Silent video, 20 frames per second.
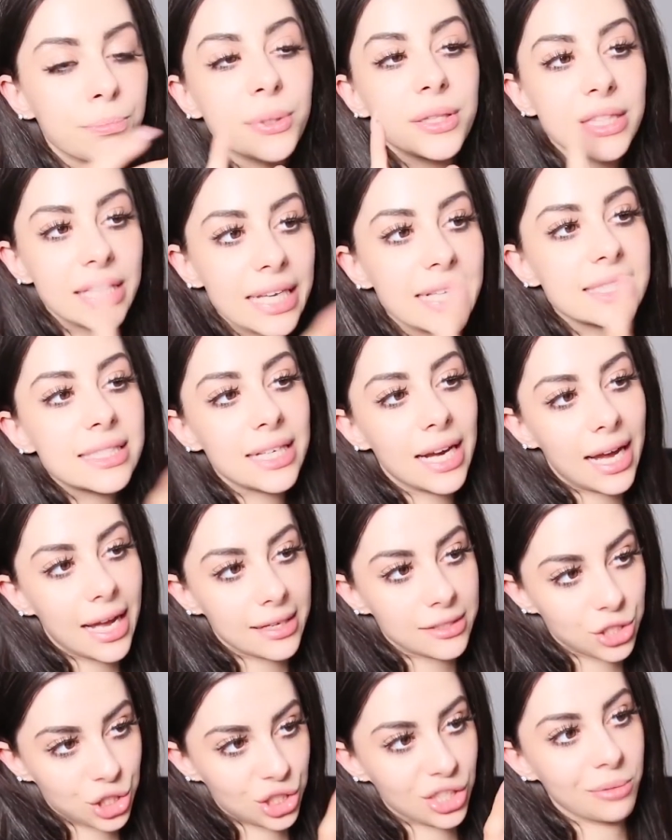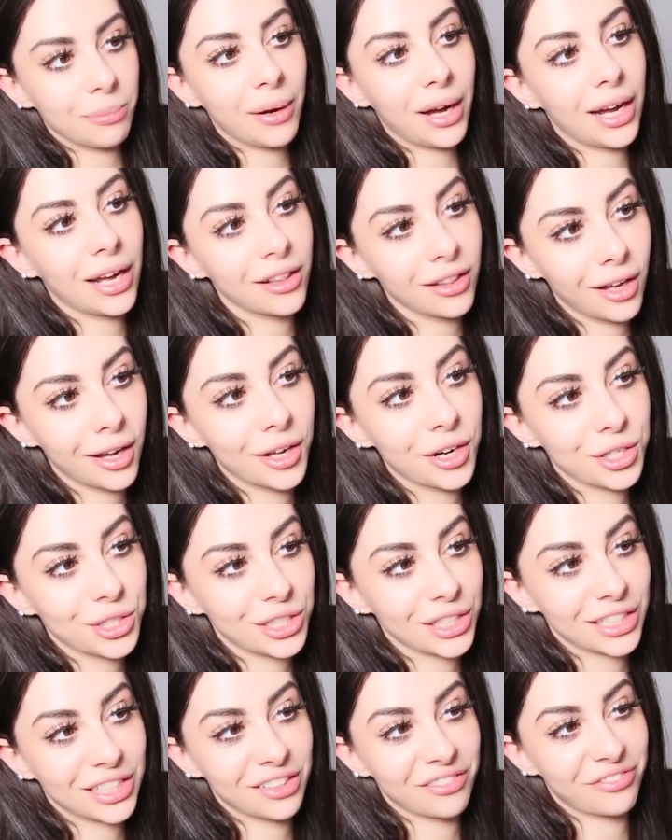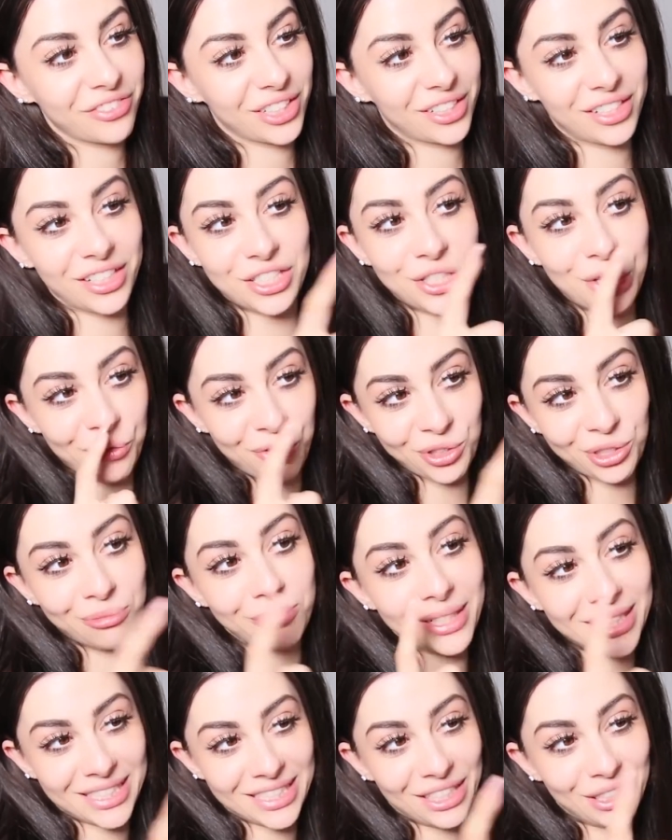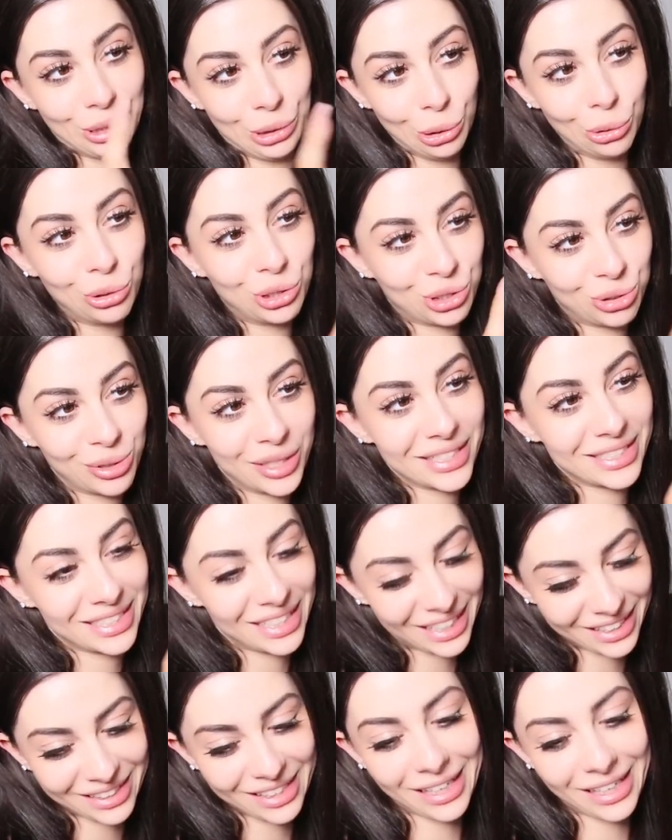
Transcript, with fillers: but these guys should buy a lottery chicken because if you're missing two trees like